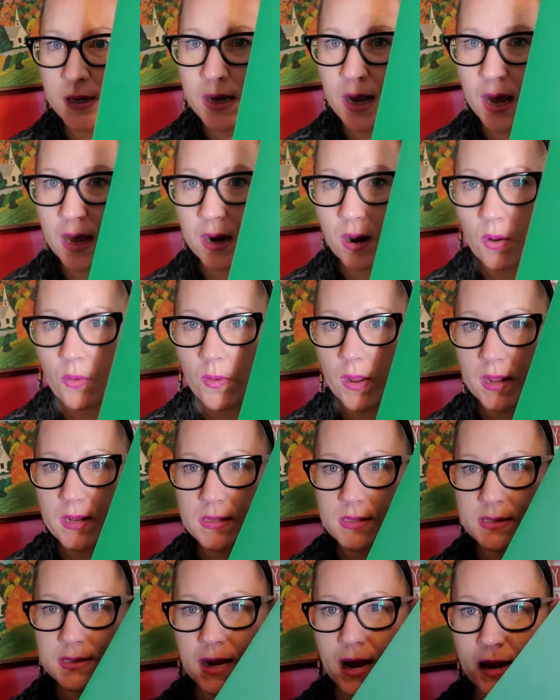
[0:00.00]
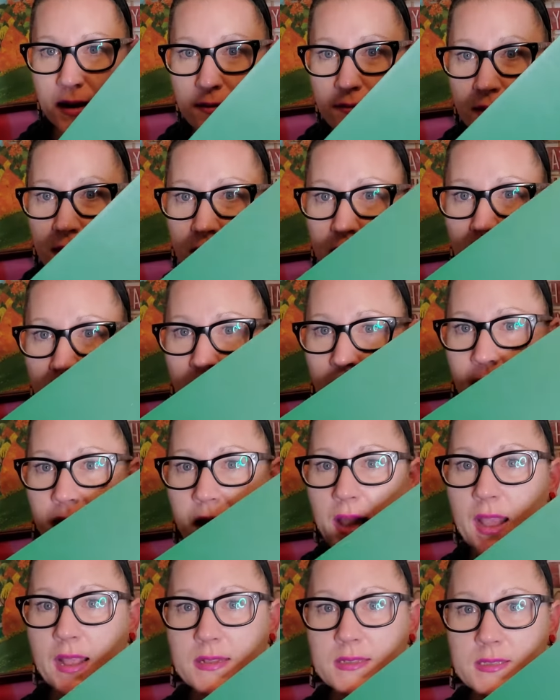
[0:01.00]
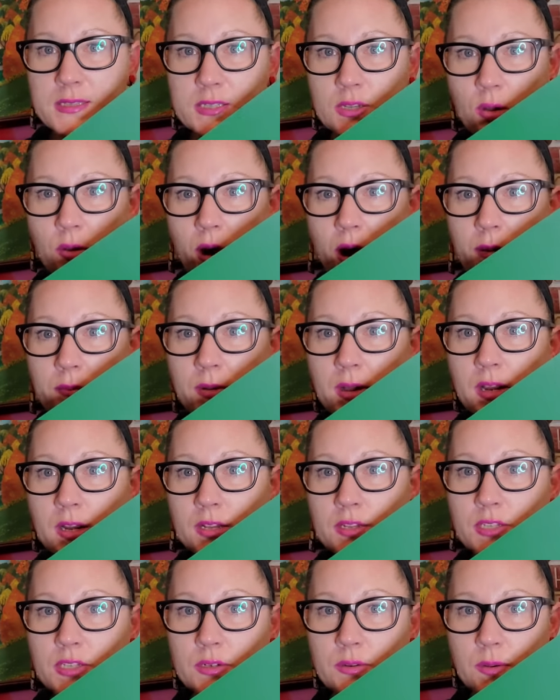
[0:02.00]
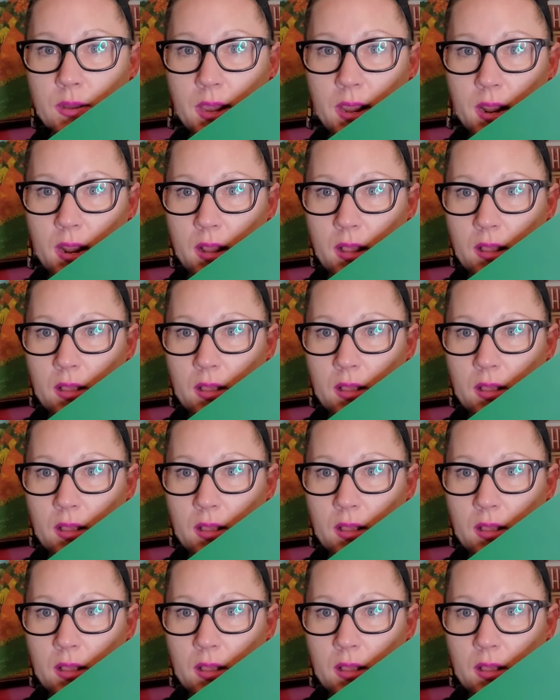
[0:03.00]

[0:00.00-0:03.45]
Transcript: cutout inside of it. And so I'm going to do it